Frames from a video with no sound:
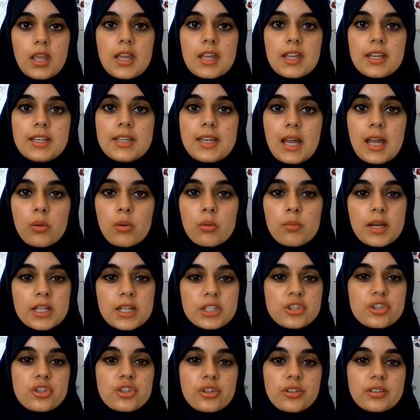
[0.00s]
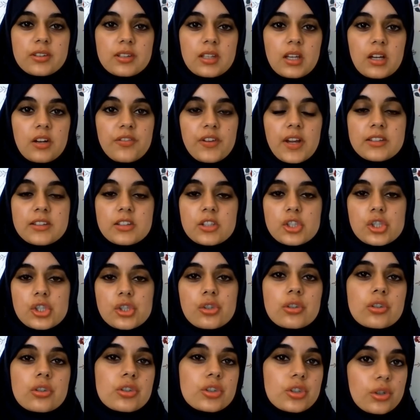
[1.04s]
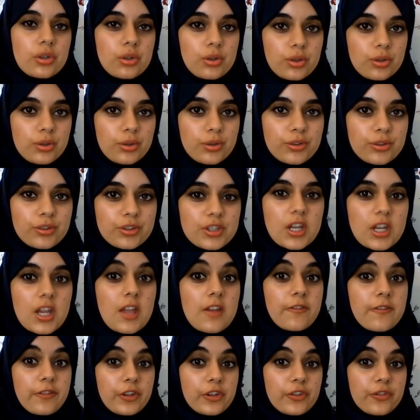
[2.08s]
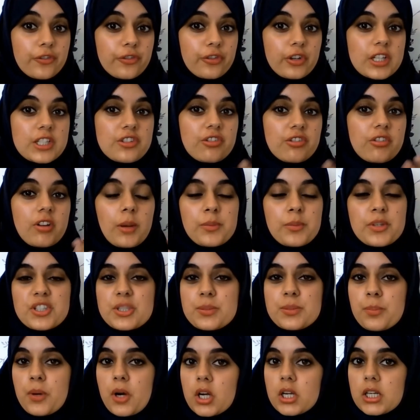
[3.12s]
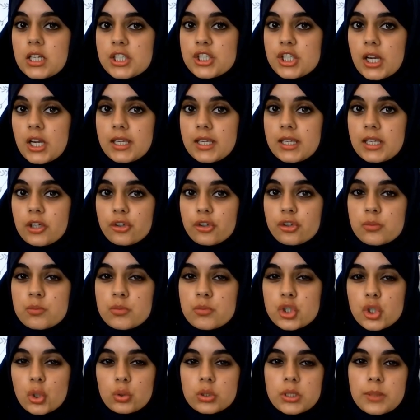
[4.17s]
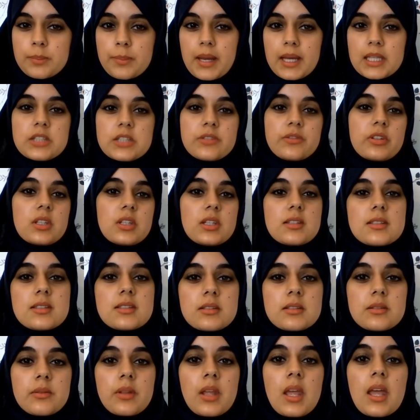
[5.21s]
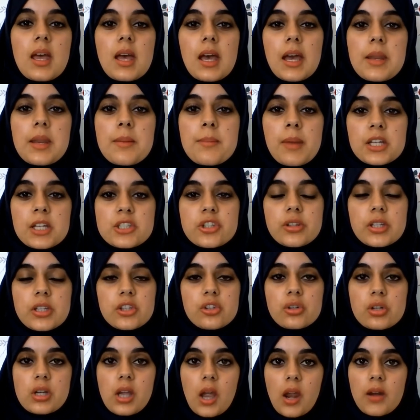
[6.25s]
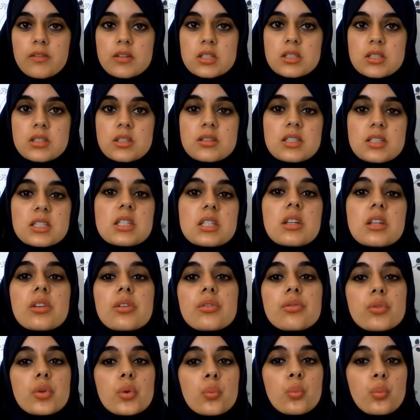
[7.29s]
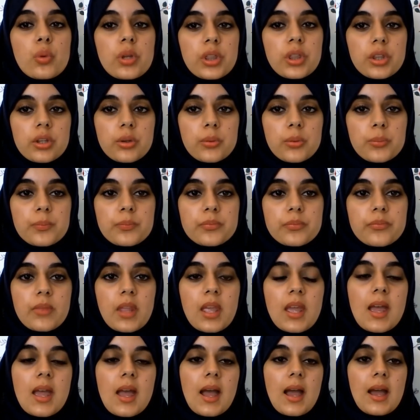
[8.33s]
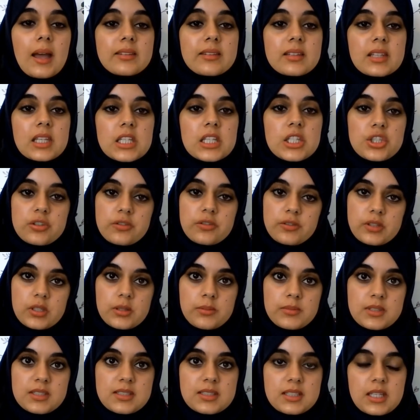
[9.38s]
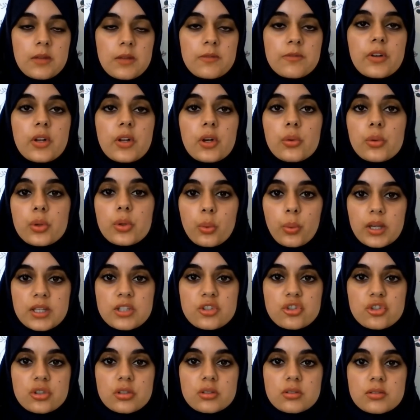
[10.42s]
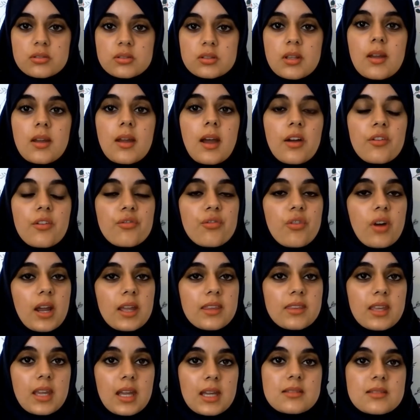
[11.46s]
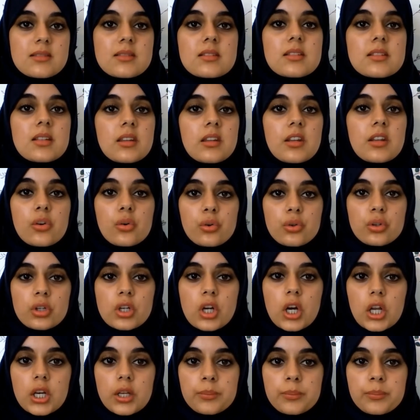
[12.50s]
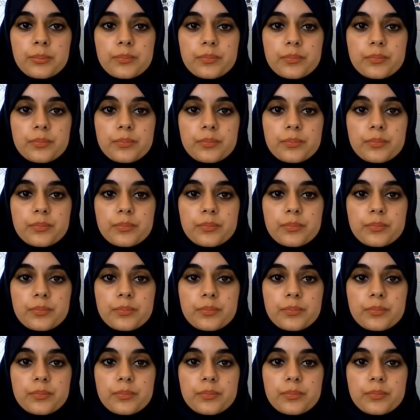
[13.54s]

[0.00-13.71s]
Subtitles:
Now imagine yourself as a talk show host. Feel free to grab your sparkly jacket or some shoulder pads for this. And imagine that your characters are sitting in the room with you. Ask each of them the same following questions and write their answers in their own column.